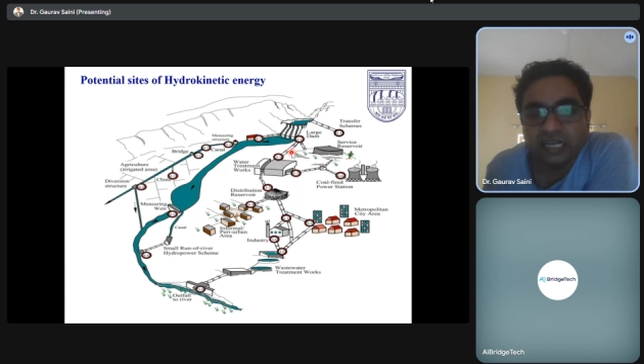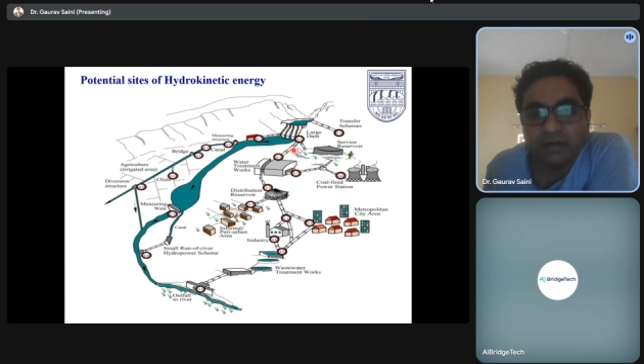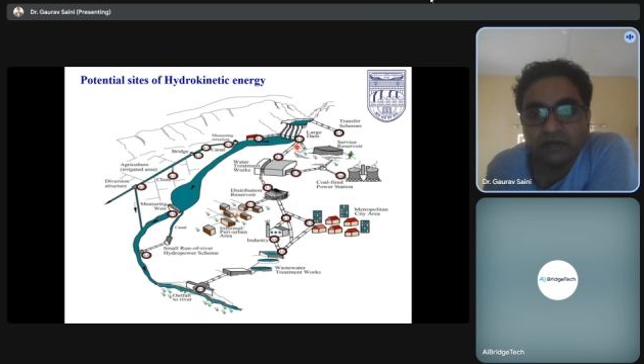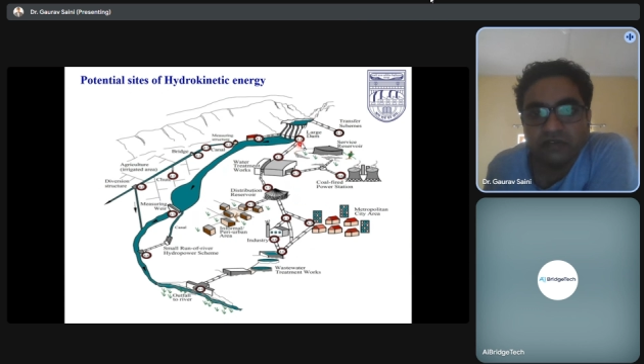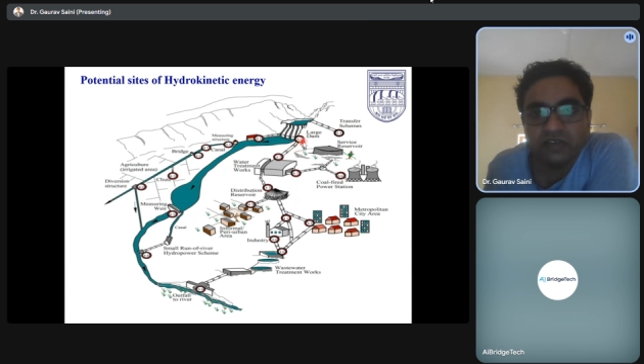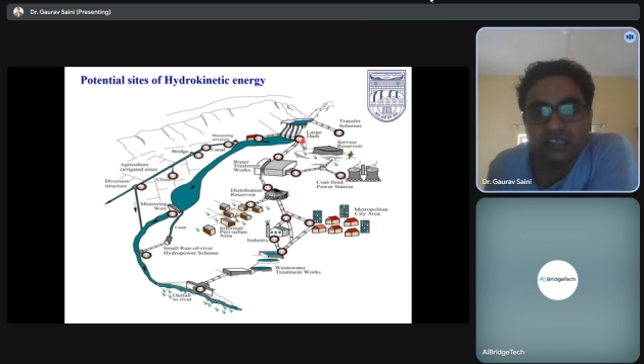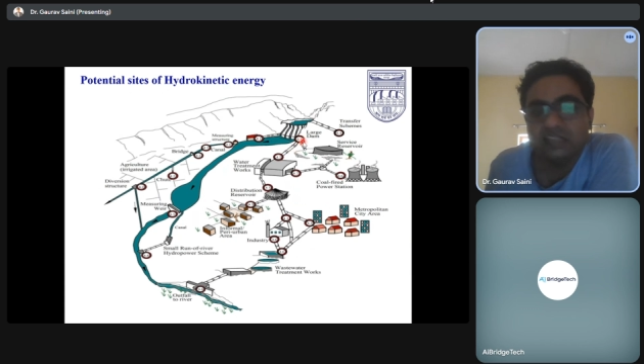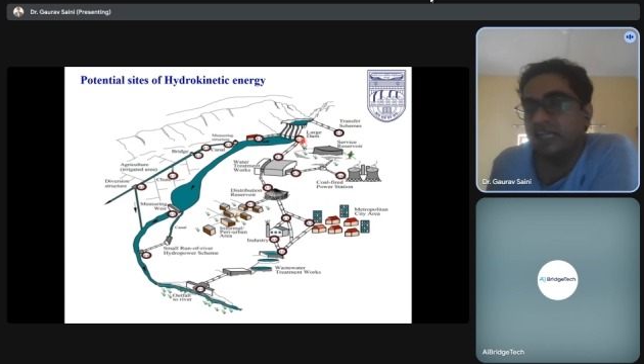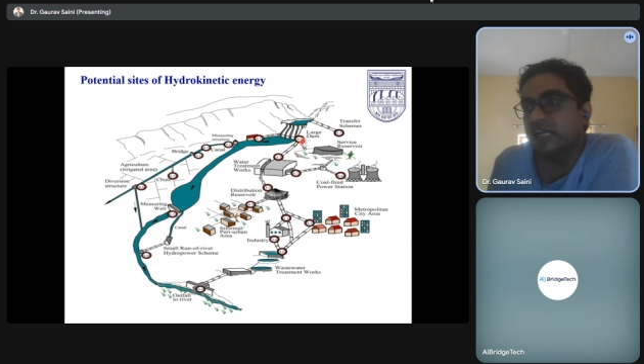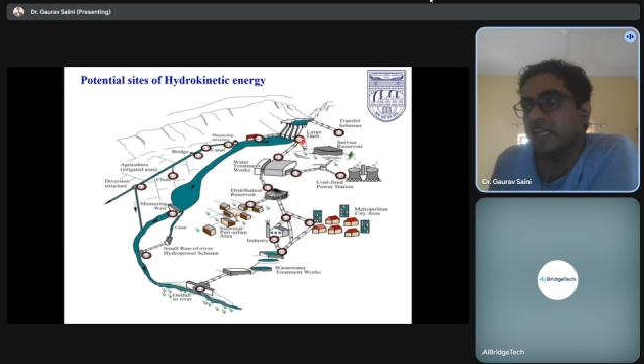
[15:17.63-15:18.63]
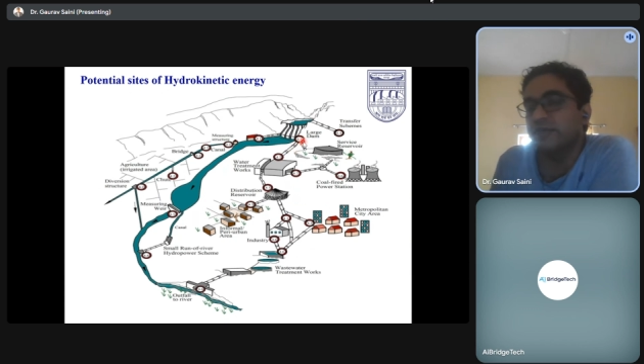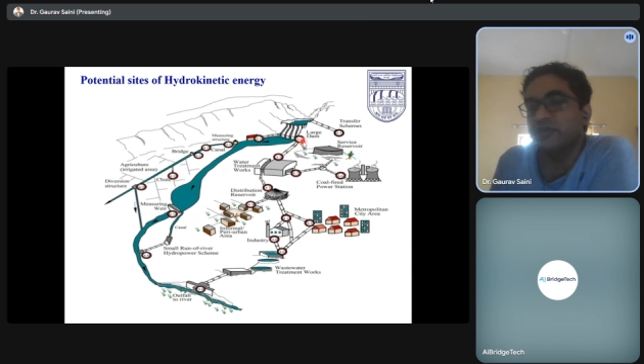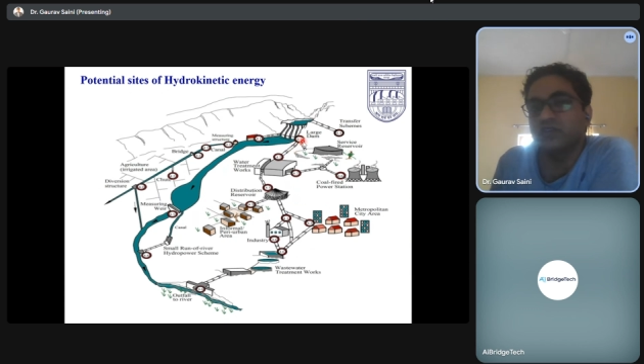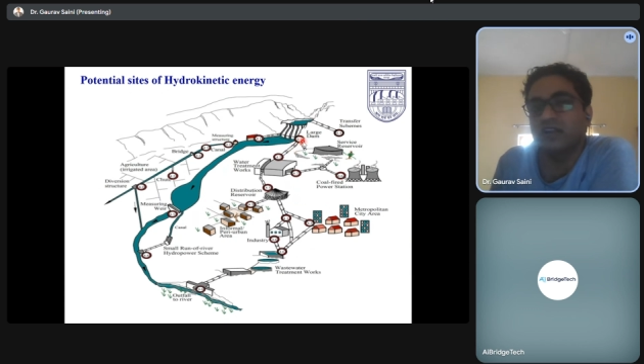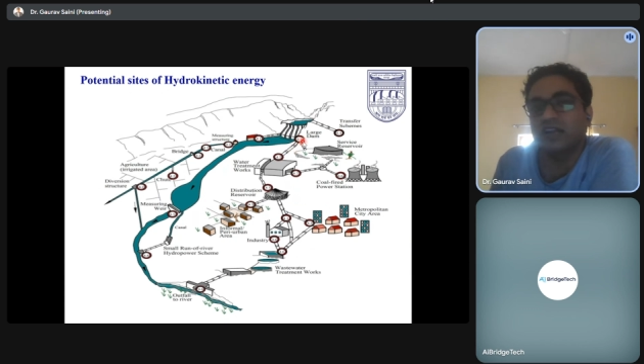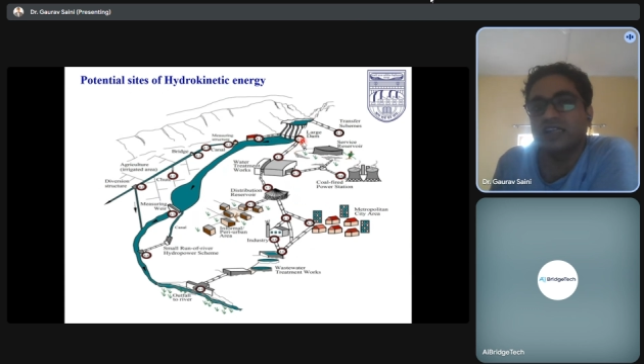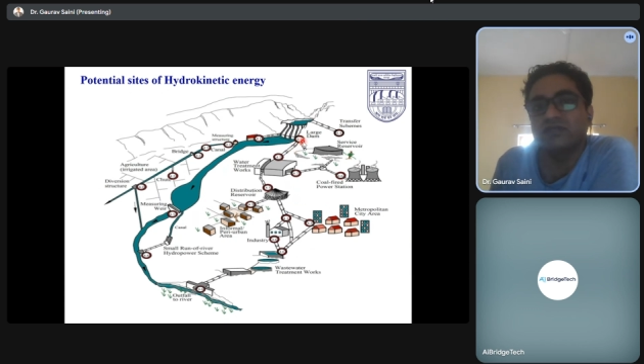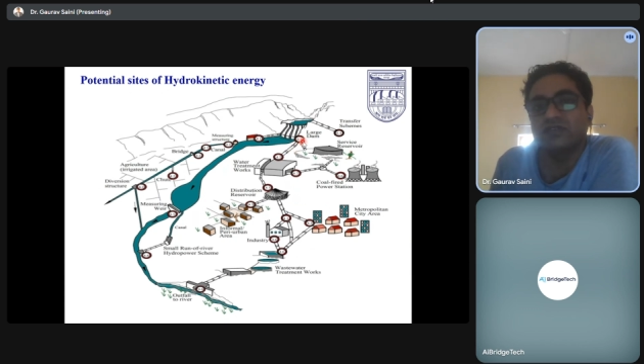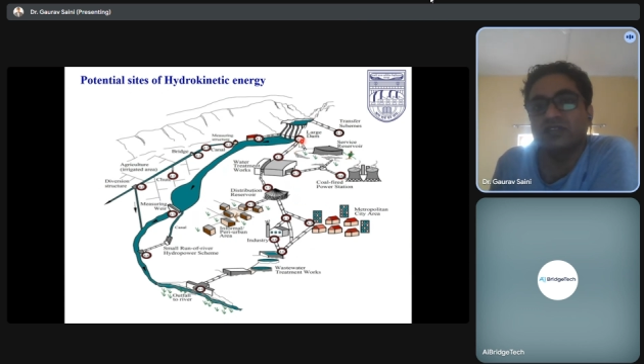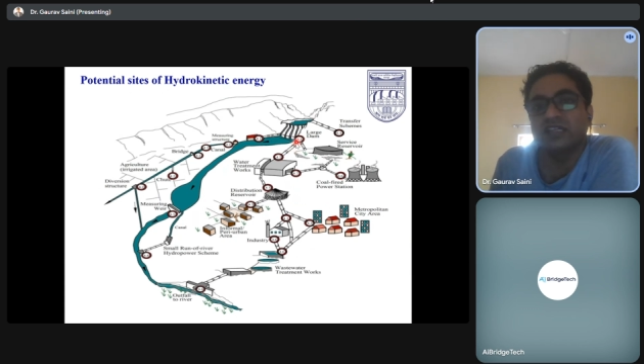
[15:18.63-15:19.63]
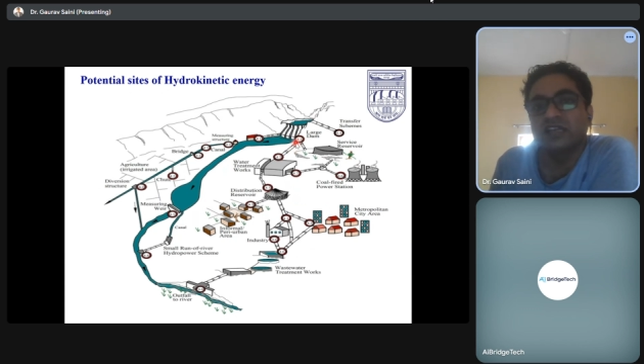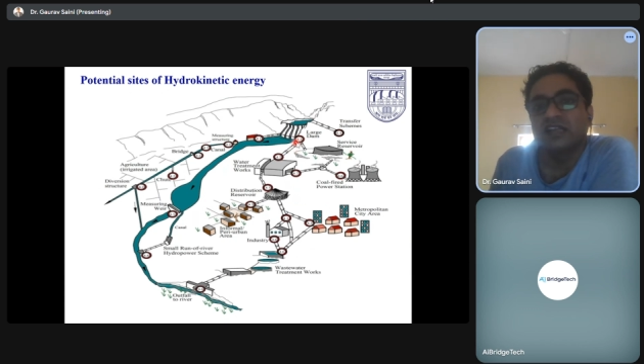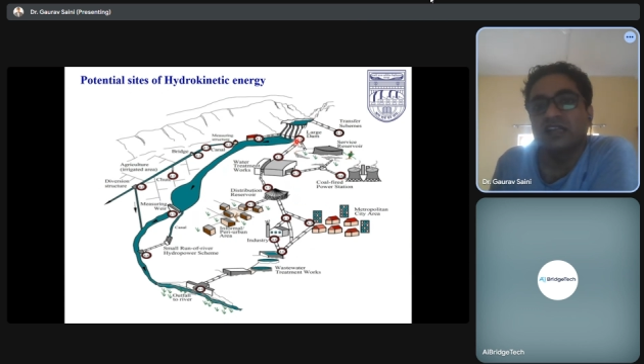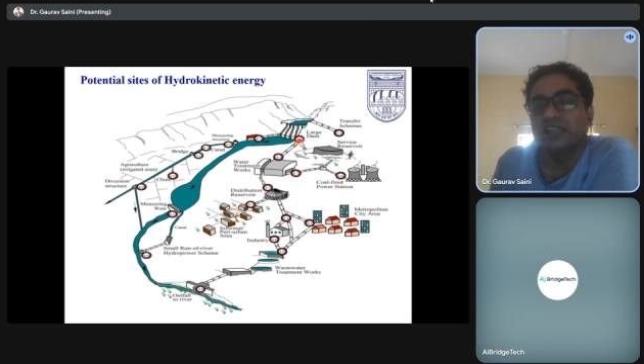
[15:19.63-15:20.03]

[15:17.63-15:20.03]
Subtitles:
treatment works that can be utilized for the,